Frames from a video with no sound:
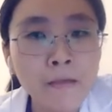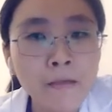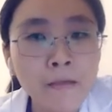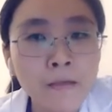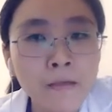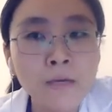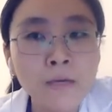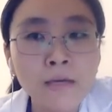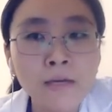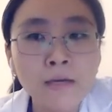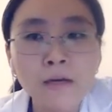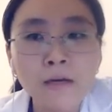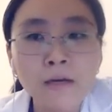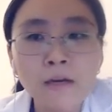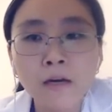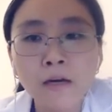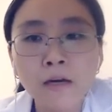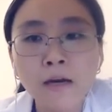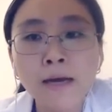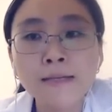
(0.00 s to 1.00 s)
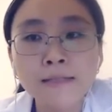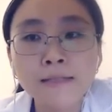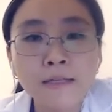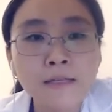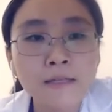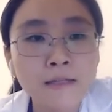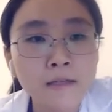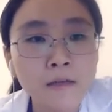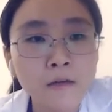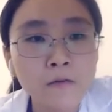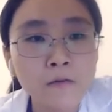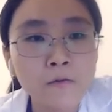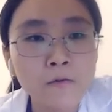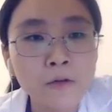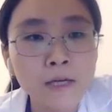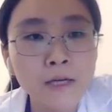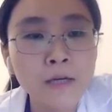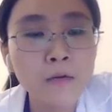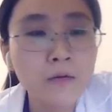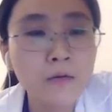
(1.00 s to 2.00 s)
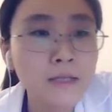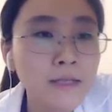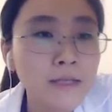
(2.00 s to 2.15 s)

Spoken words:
we isolated cell-free or